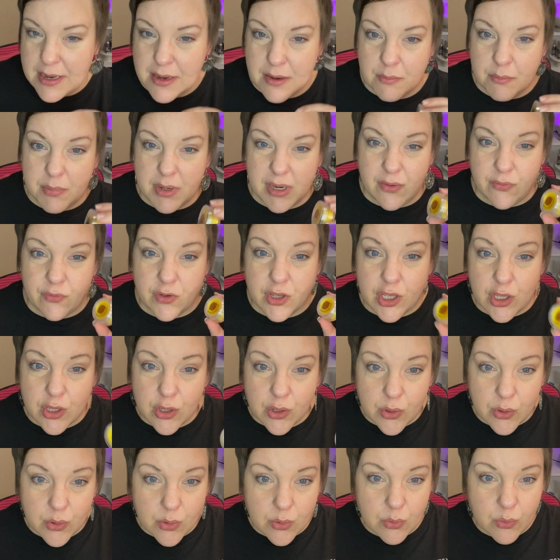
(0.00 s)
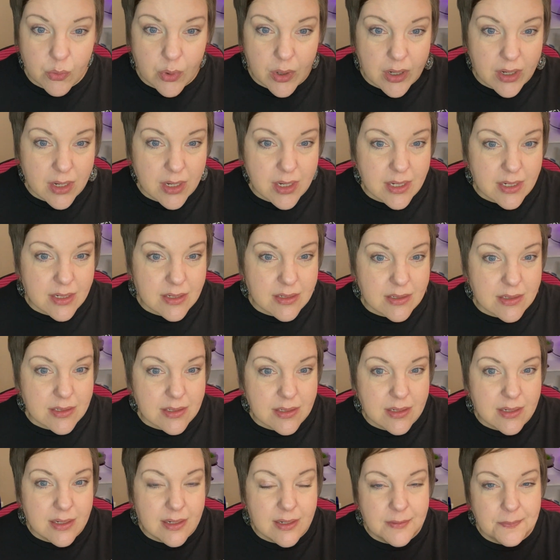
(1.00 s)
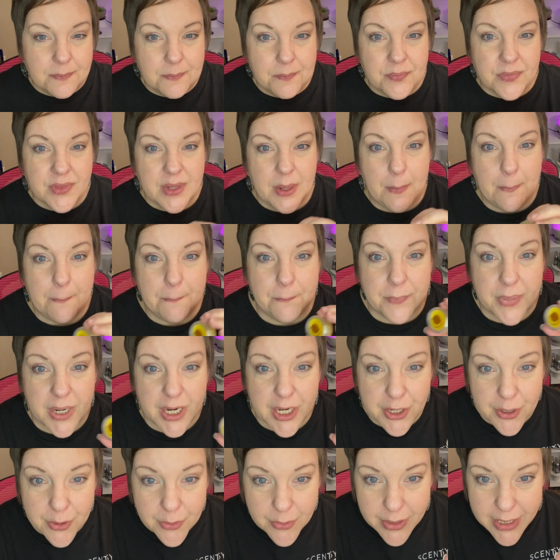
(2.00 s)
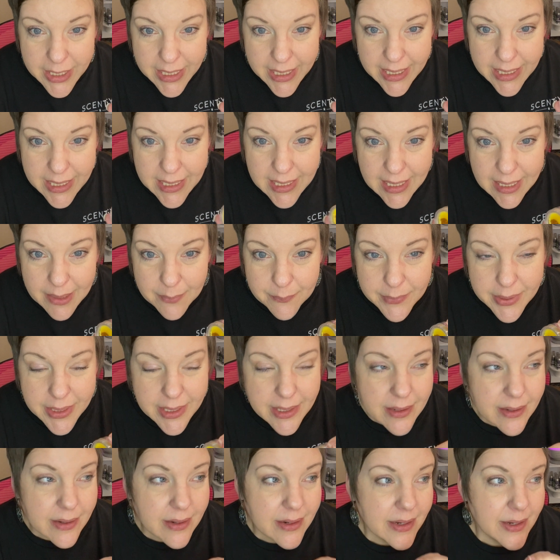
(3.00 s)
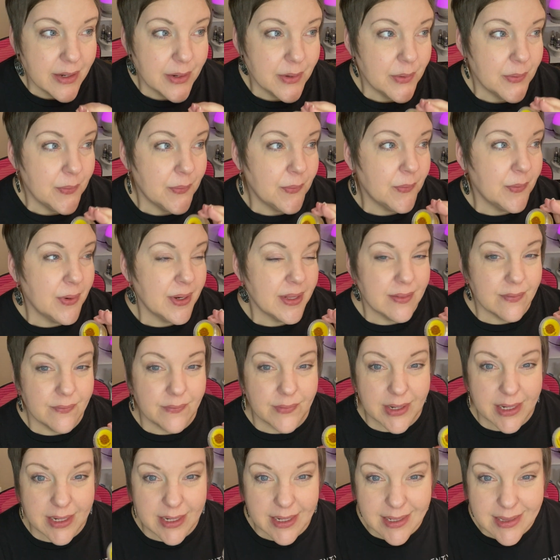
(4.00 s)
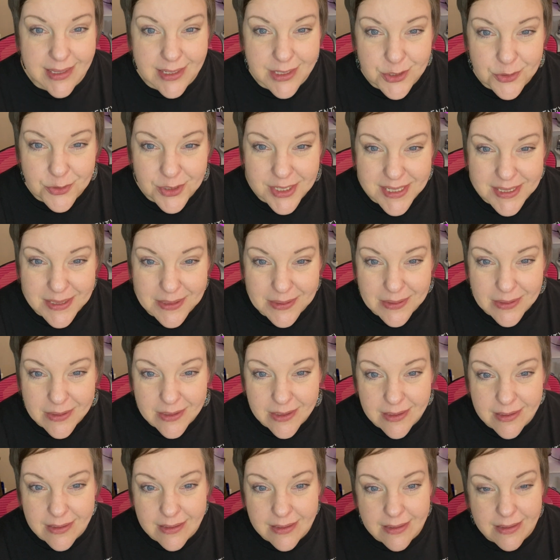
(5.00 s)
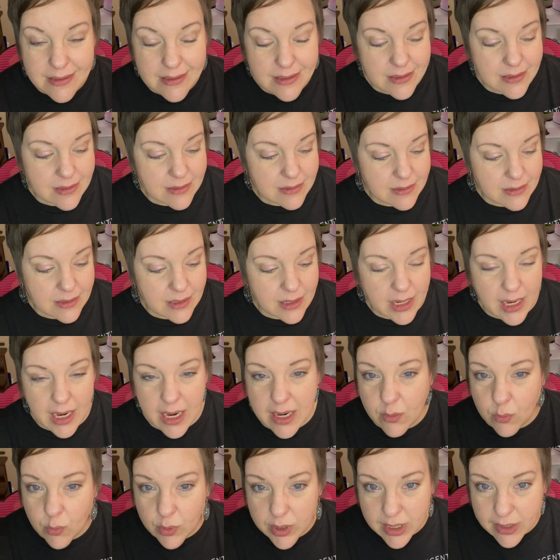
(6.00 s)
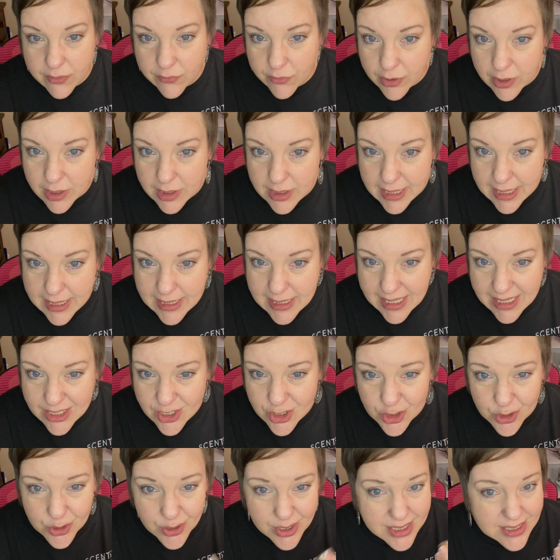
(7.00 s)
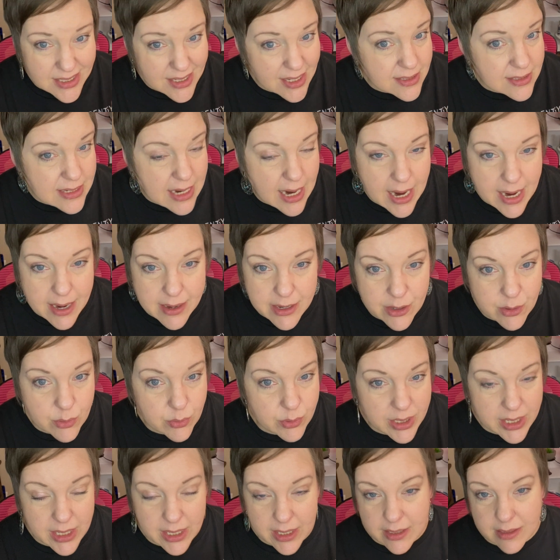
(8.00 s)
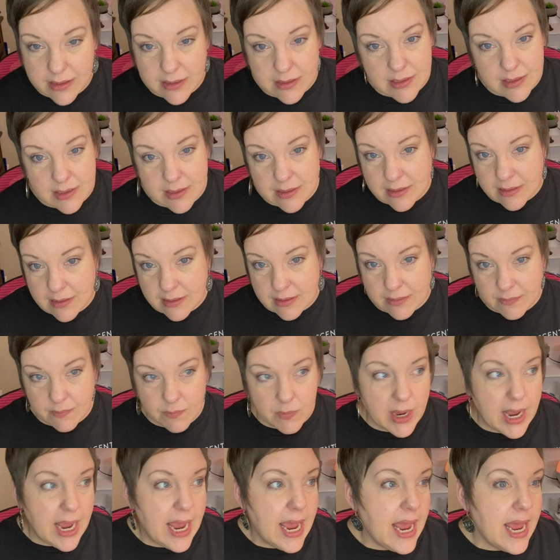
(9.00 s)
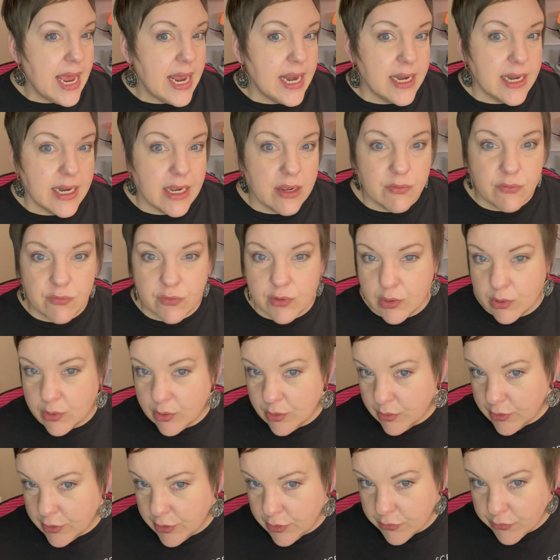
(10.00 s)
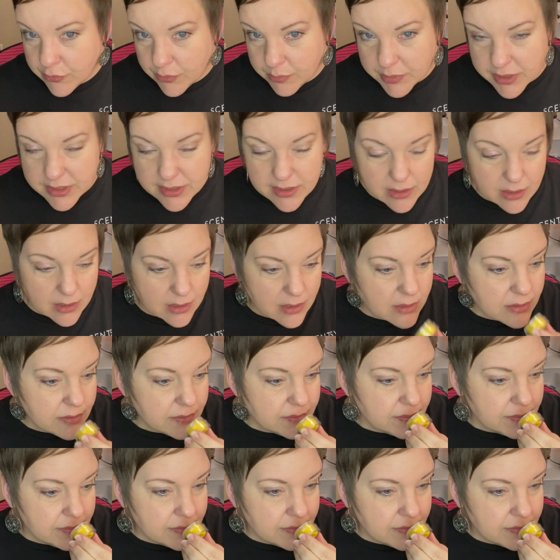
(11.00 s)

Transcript: But if you want buttery lemon with vanilla drizzle and whatever a lilac sugar is, because I don't get any floral note from this at all.